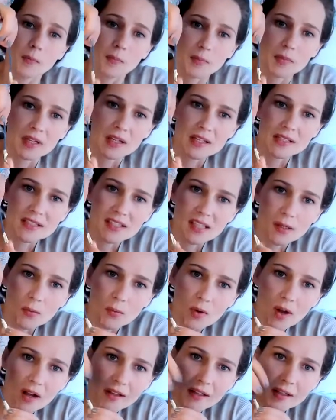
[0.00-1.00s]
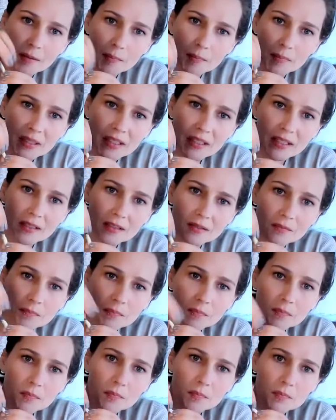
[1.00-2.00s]
because I want a big
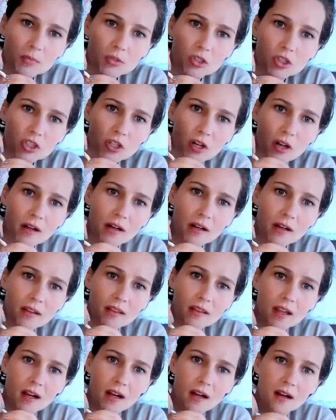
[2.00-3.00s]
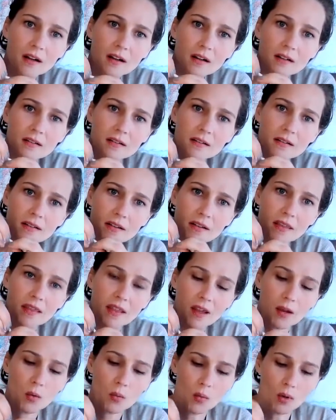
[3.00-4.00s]
chunk there
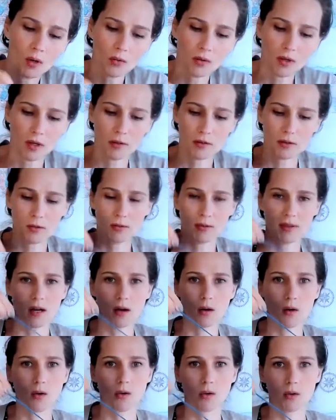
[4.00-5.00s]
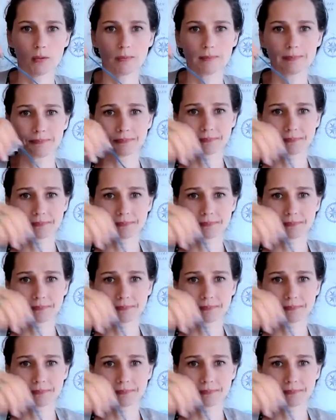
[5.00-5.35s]
that won't go through that hole.